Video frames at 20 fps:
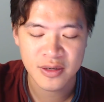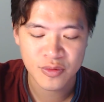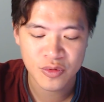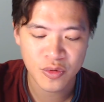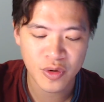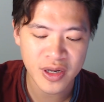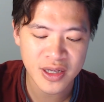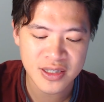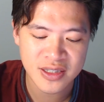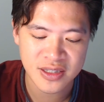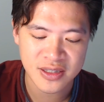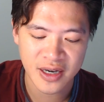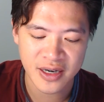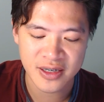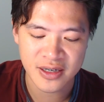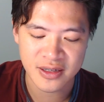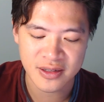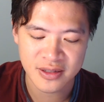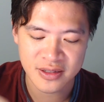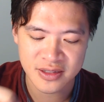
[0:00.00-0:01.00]
Quite
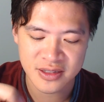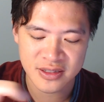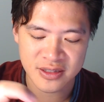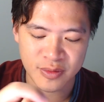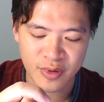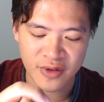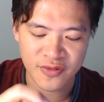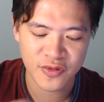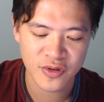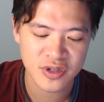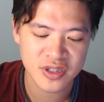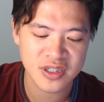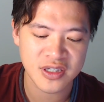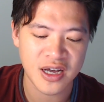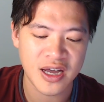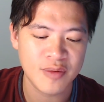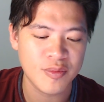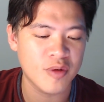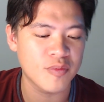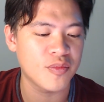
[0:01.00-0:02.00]
excited, because this is my first
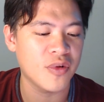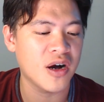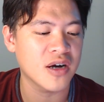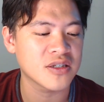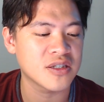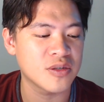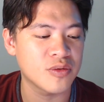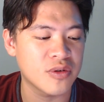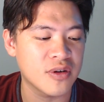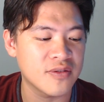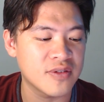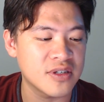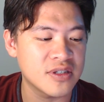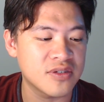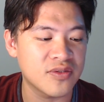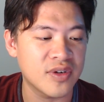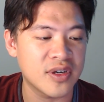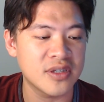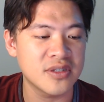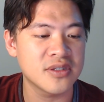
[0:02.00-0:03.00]
time unboxing one of
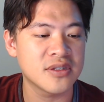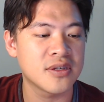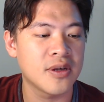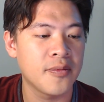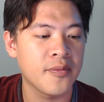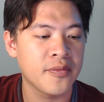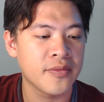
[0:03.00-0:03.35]
these things.